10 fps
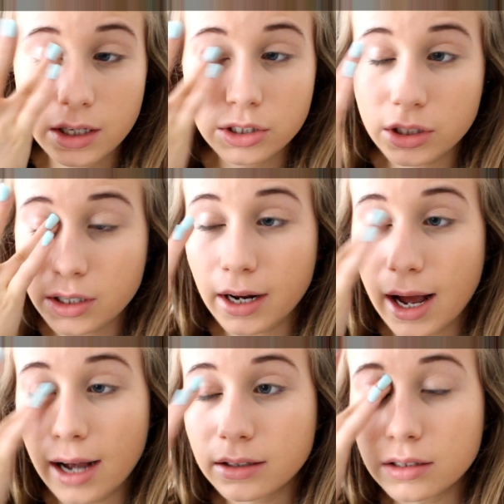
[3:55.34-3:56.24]
that's just going to
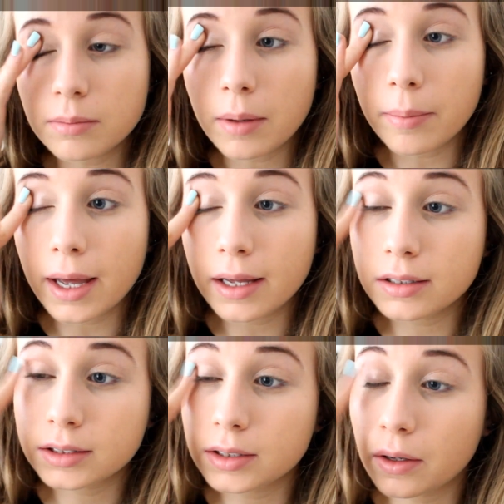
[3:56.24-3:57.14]
act as my
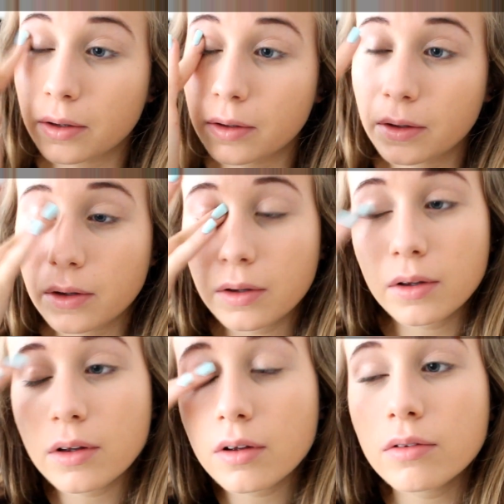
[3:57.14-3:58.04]
base
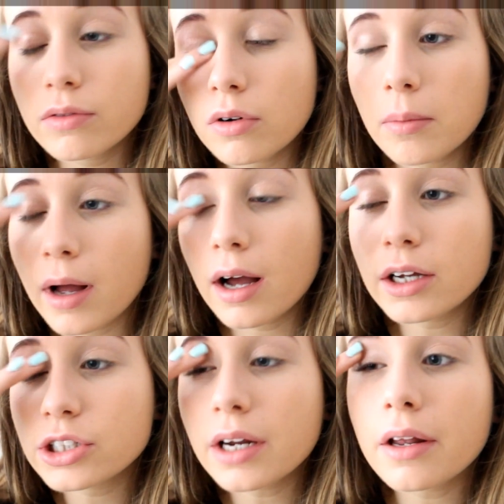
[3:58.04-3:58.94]
for my
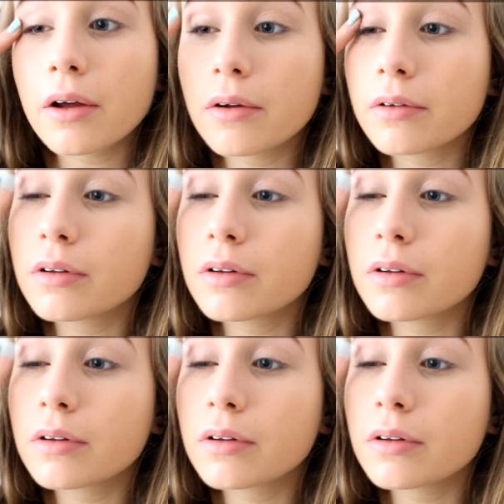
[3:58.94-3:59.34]
eyeshadow.